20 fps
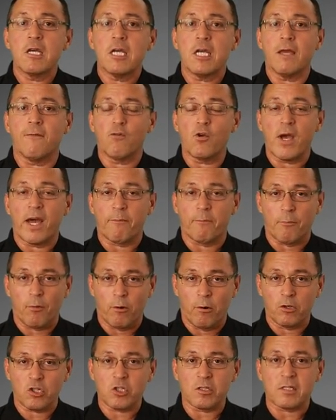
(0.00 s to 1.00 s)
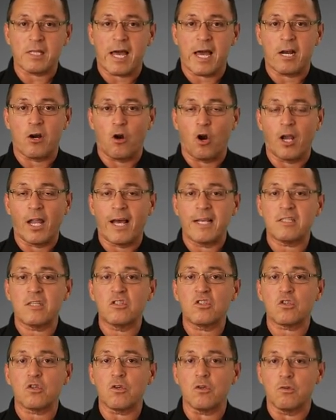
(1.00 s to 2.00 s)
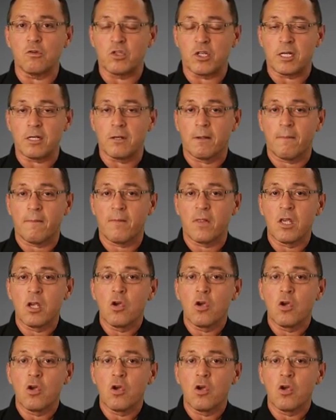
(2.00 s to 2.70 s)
If you had purchased that and are licensed to use it,